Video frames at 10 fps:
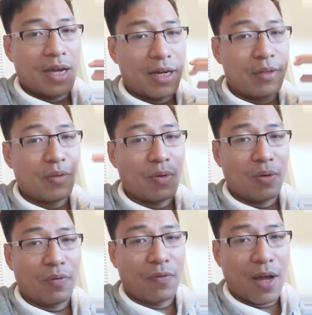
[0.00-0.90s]
I need to
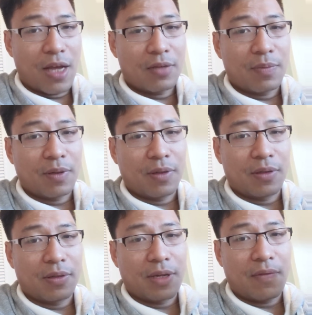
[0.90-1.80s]
go fast
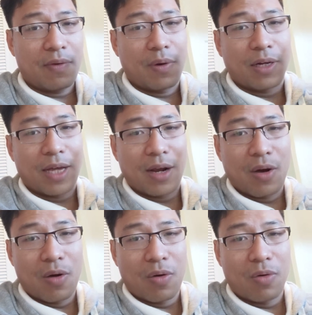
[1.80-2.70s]
because everyone get
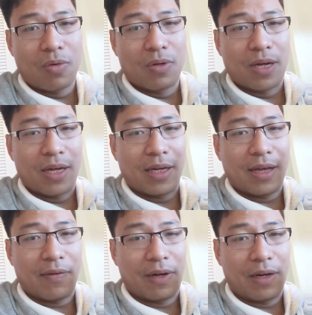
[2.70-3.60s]
old and they
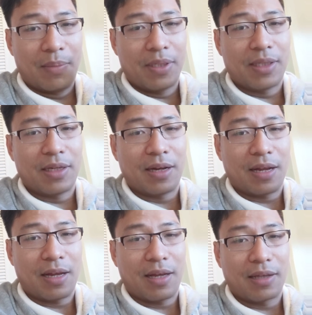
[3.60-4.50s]
have a limited
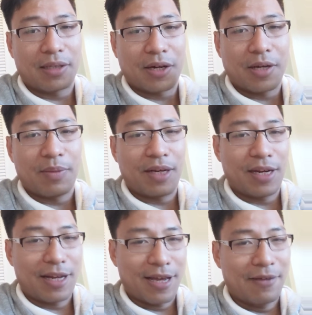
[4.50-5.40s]
time in
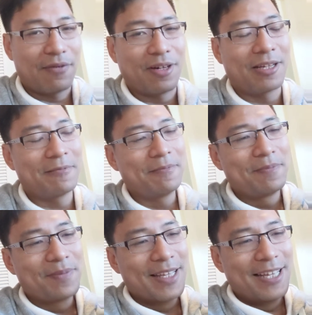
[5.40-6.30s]
their life, right?
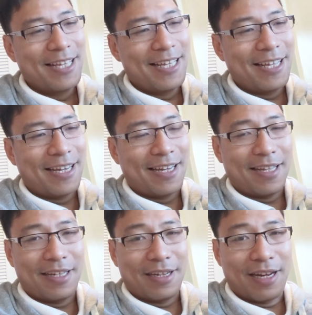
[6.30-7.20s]
And
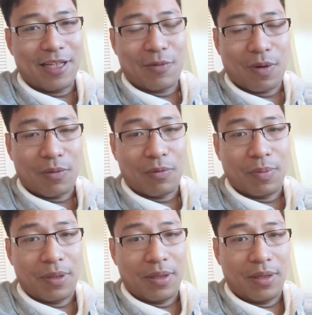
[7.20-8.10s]
then the next one
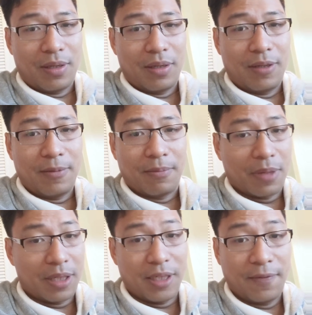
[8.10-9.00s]
would be
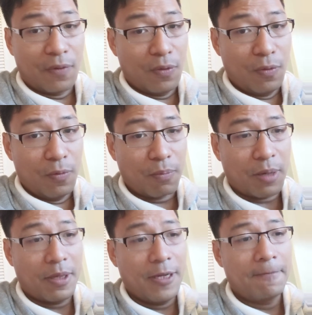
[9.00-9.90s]
my Sifu,
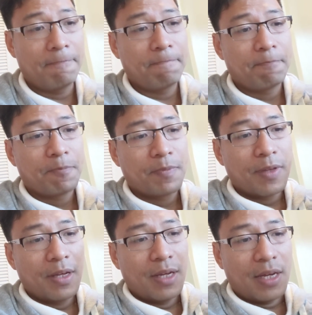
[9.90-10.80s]
maybe.
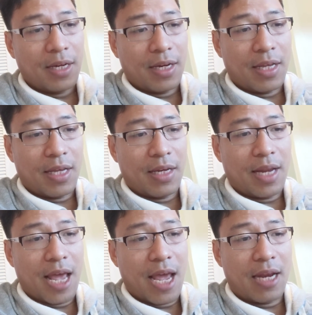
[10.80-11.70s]
And
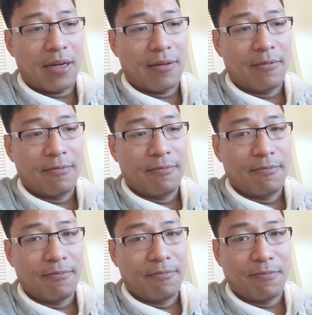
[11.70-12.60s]
then
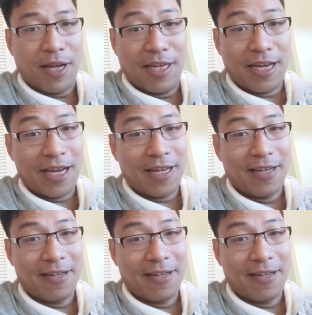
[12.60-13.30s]
Pena.